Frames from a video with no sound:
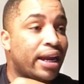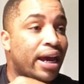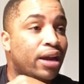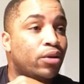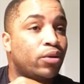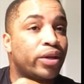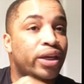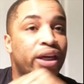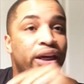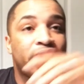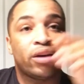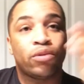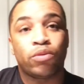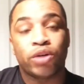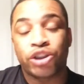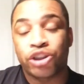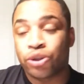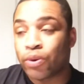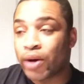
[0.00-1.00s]
And I don't
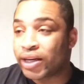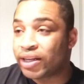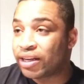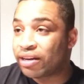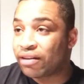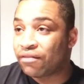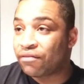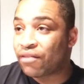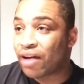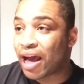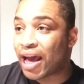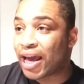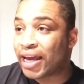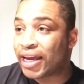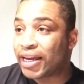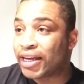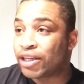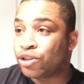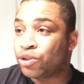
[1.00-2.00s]
care what you
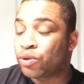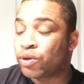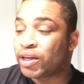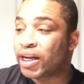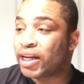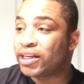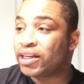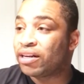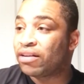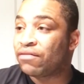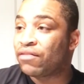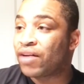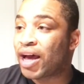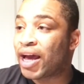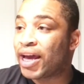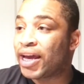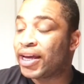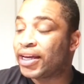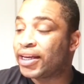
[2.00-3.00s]
identify as. You can
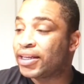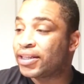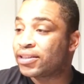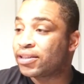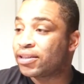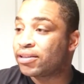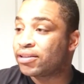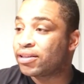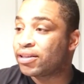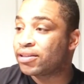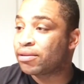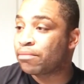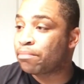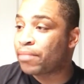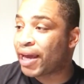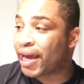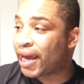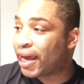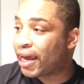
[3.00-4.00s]
identify as
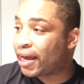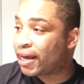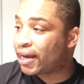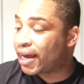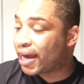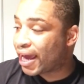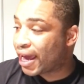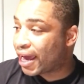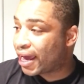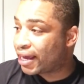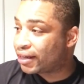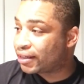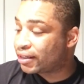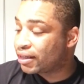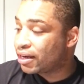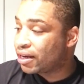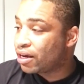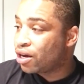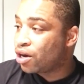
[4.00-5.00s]
a bag, a
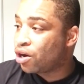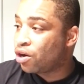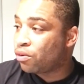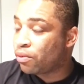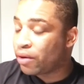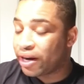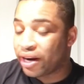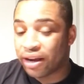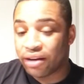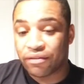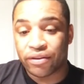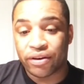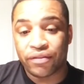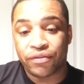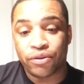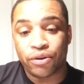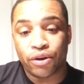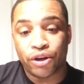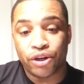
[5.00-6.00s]
hat, or
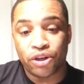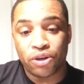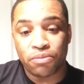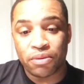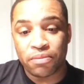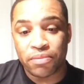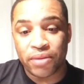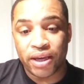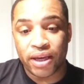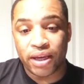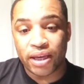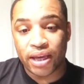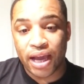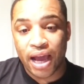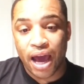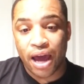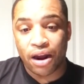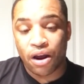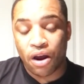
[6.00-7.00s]
whatever. If you're a human being,
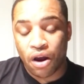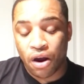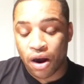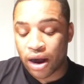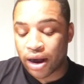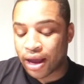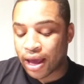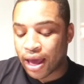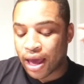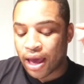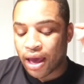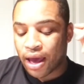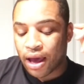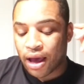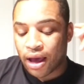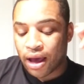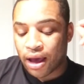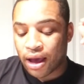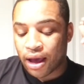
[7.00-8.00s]
you got a heart,
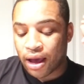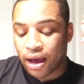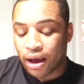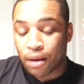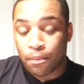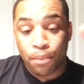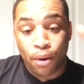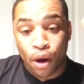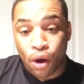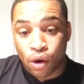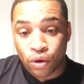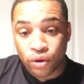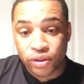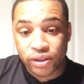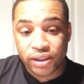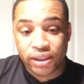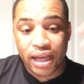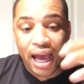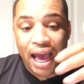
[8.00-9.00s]
a
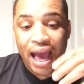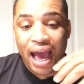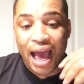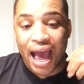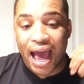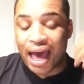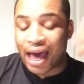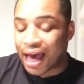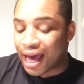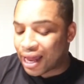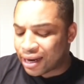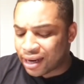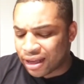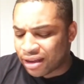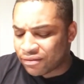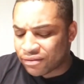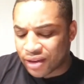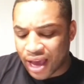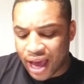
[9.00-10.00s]
pulse. I
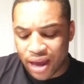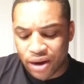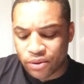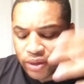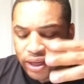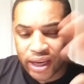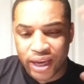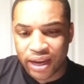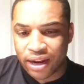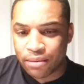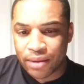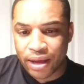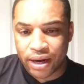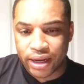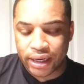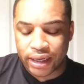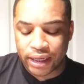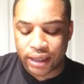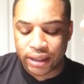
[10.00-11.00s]
love you. I don't care
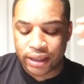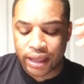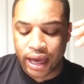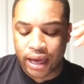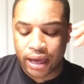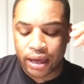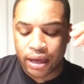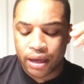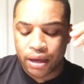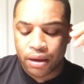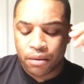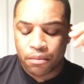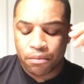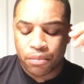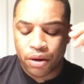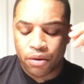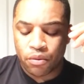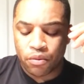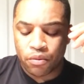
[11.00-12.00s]
about any of that.
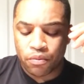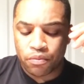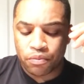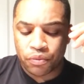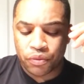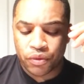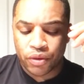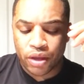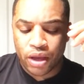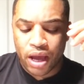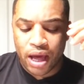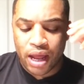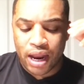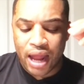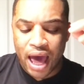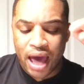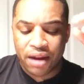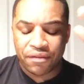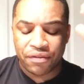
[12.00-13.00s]
But
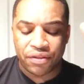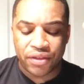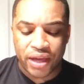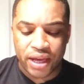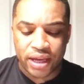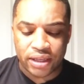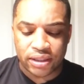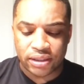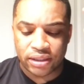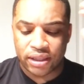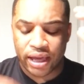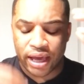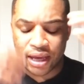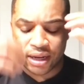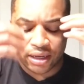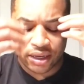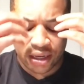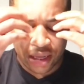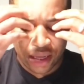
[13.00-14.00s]
a lot of things
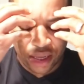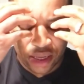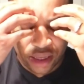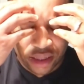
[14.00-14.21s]
that